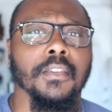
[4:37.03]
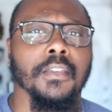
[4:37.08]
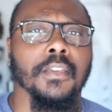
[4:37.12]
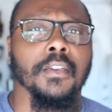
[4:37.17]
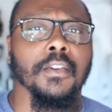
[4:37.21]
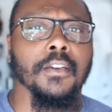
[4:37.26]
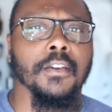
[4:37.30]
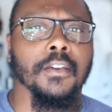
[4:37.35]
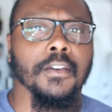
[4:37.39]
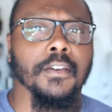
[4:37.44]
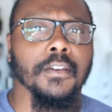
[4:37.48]

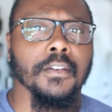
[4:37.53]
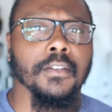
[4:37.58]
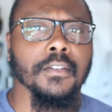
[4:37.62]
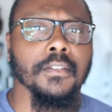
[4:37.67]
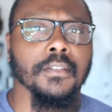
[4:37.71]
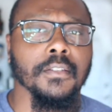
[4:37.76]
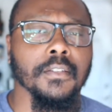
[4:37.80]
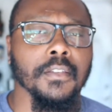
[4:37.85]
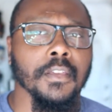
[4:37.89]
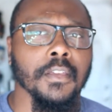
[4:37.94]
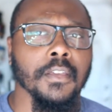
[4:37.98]

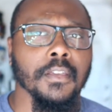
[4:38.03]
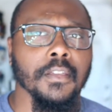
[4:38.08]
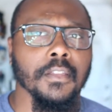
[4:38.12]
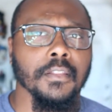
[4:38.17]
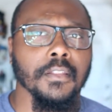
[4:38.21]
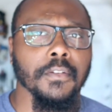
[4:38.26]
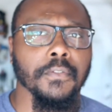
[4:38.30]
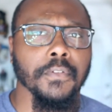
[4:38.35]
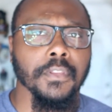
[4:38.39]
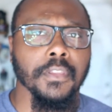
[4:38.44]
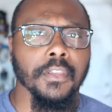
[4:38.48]

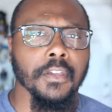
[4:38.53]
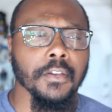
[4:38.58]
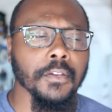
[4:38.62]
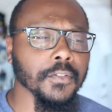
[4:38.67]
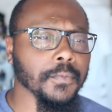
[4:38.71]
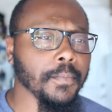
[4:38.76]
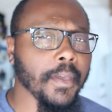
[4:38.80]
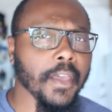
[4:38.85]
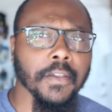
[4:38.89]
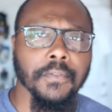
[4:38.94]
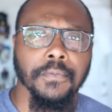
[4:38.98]
and everything else
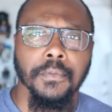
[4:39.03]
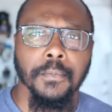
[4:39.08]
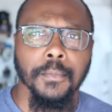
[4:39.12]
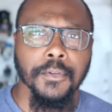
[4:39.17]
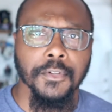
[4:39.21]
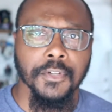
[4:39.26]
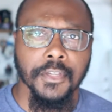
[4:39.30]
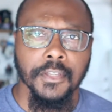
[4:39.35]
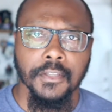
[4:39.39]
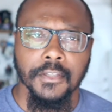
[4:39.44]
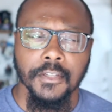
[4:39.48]
back from the
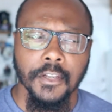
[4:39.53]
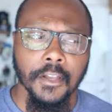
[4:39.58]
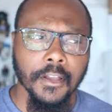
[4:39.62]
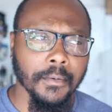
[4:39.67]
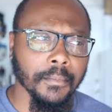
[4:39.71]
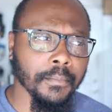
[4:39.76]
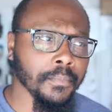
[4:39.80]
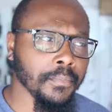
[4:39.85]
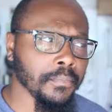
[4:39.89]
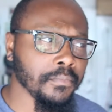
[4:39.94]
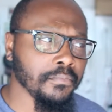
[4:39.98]
machine shop,